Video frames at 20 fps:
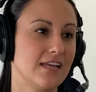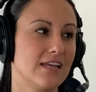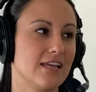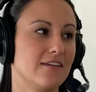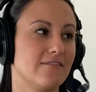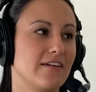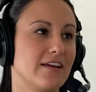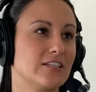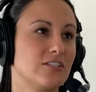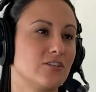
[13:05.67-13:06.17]

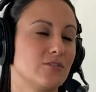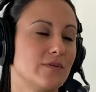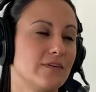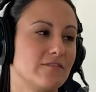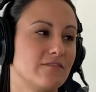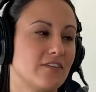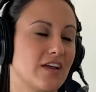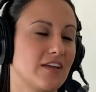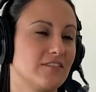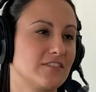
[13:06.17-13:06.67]
If I do it
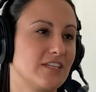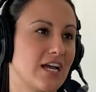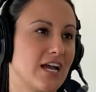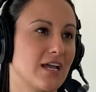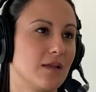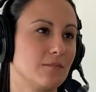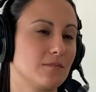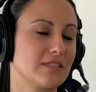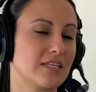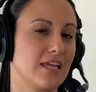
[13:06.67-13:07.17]
five
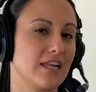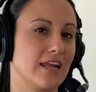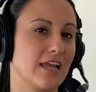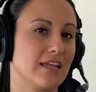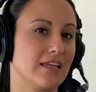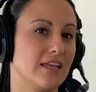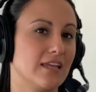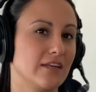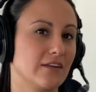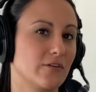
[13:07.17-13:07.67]
times and
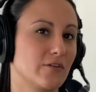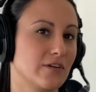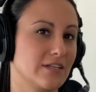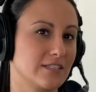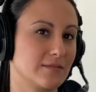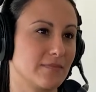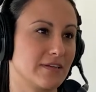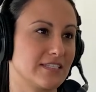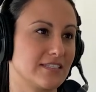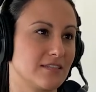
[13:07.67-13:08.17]
I
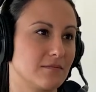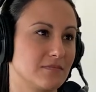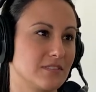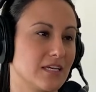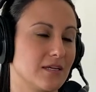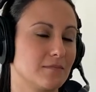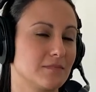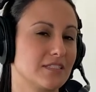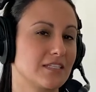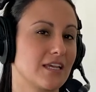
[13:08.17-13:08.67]
increase my
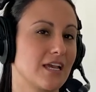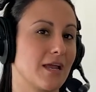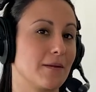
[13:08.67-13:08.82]
symptoms,